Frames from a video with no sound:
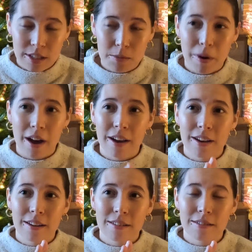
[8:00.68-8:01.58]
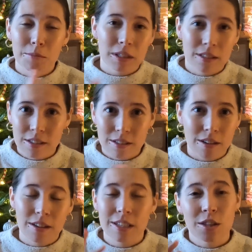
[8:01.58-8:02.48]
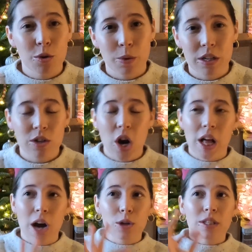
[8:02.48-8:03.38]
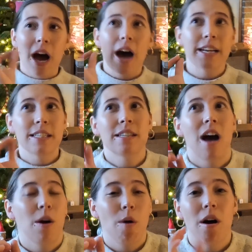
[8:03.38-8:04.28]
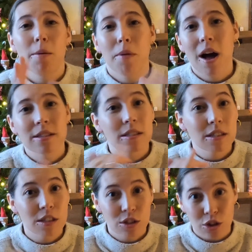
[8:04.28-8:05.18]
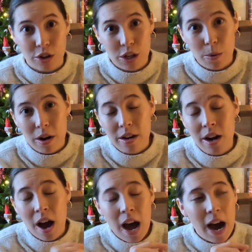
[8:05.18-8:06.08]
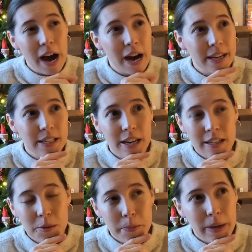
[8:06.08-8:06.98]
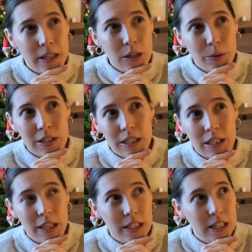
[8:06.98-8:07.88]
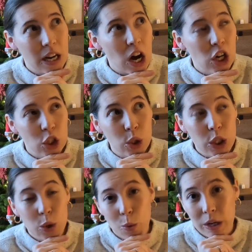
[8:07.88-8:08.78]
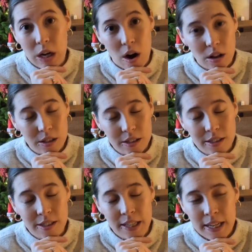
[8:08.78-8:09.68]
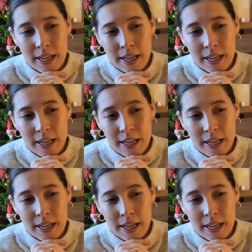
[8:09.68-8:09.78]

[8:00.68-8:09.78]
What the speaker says: it's by Melissa and Doug. It's their wooden dollhouse. I did not want a plastic junky one. I did end up spending, what is it? Like, it's like $120